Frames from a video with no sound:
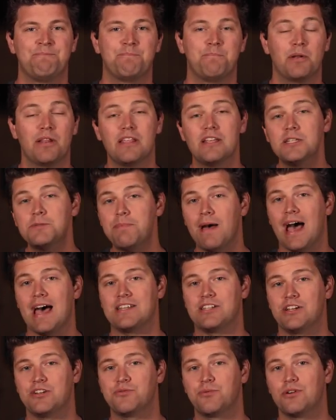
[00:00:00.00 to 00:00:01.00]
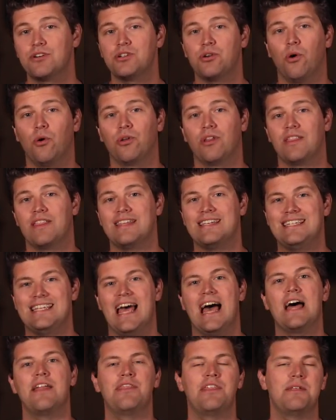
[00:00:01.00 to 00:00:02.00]
But in this passage we're told of the
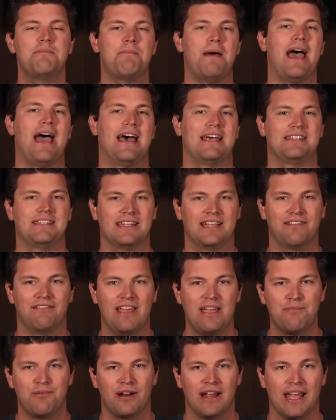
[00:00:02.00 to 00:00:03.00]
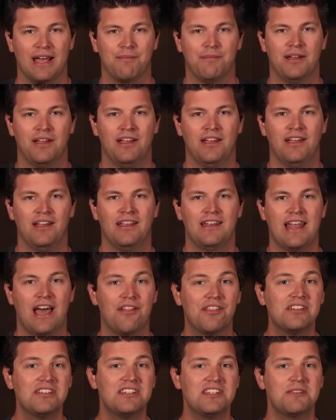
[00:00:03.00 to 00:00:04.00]
death and passing of Abraham.
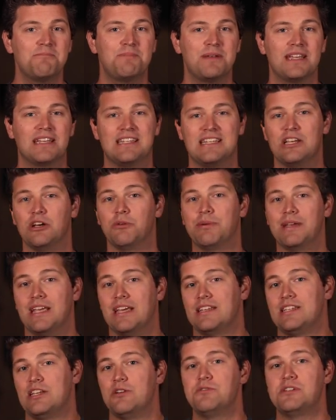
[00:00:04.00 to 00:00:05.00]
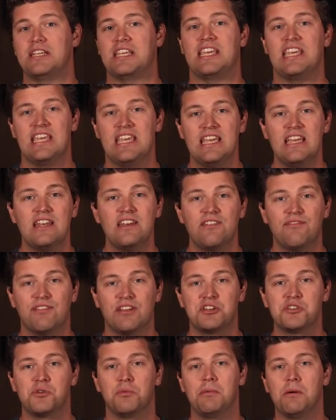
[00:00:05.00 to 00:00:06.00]
Now this is a big deal because he was a key
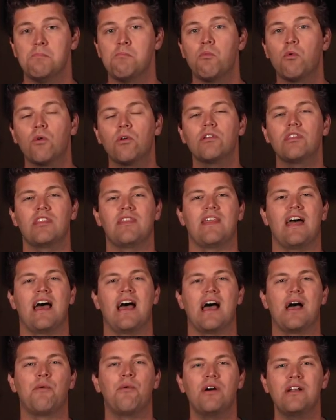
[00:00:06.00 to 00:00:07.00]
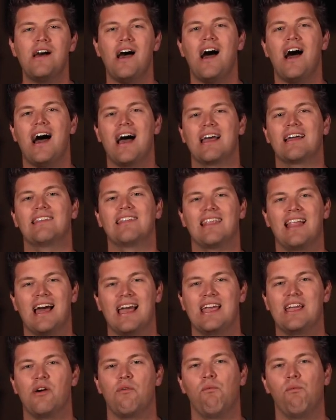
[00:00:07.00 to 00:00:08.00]
individual but more than that I want to
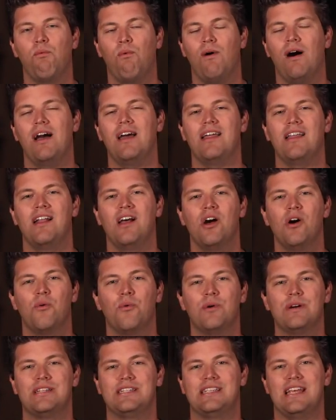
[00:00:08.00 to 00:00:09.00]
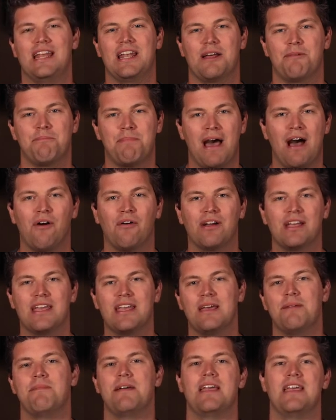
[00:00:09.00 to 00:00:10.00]
highlight what was said about
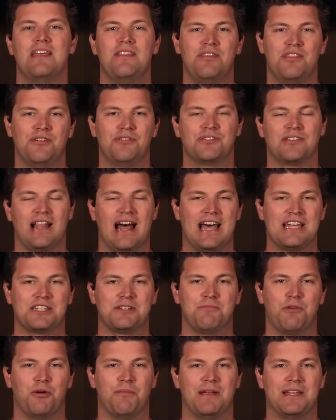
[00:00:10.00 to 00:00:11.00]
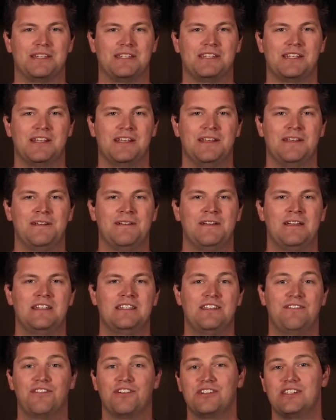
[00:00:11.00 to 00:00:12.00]
him in those last moments.
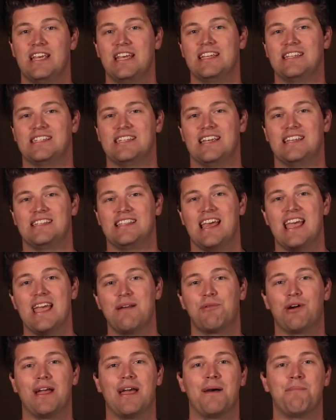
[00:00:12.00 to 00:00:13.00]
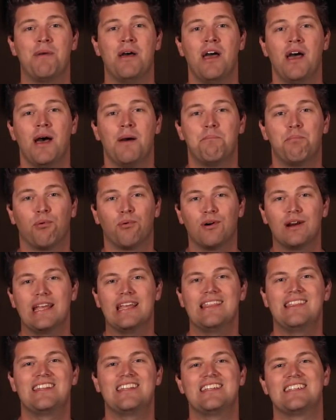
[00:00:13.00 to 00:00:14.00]
See, verse 8 says that Abraham
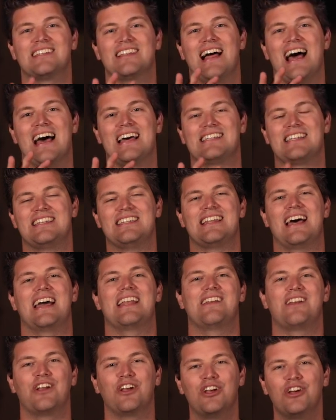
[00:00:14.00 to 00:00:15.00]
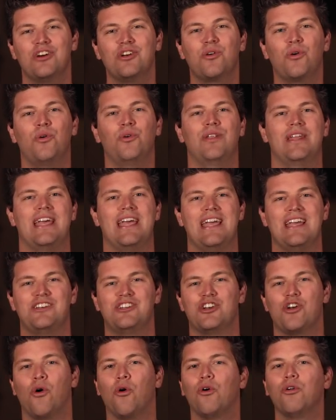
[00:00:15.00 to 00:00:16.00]
breathed his last and died at a good old
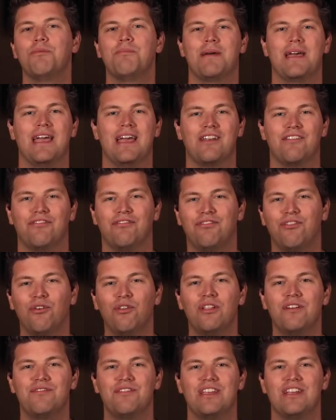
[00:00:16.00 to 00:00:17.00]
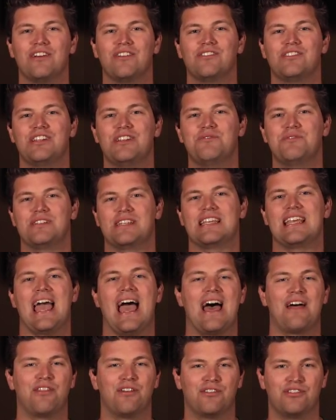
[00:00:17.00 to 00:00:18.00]
age, an old man full of years, and he was
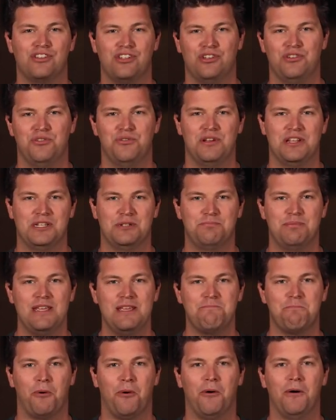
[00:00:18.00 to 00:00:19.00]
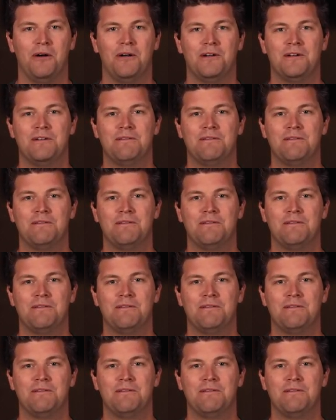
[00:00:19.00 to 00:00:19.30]
gathered to his people.